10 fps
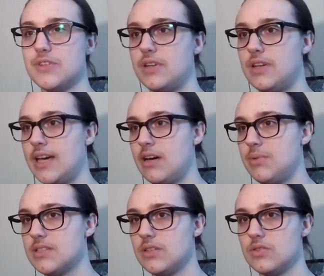now,
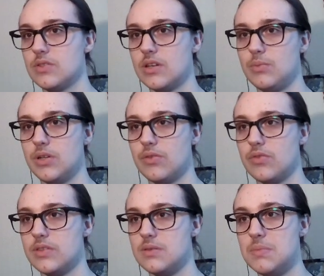because I also kind of want to go through
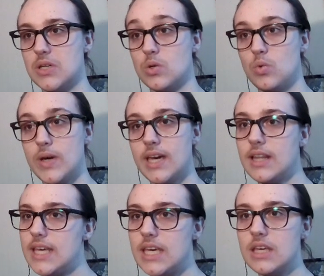this a bit
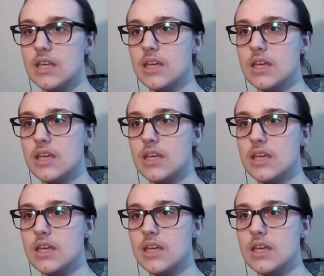quickly.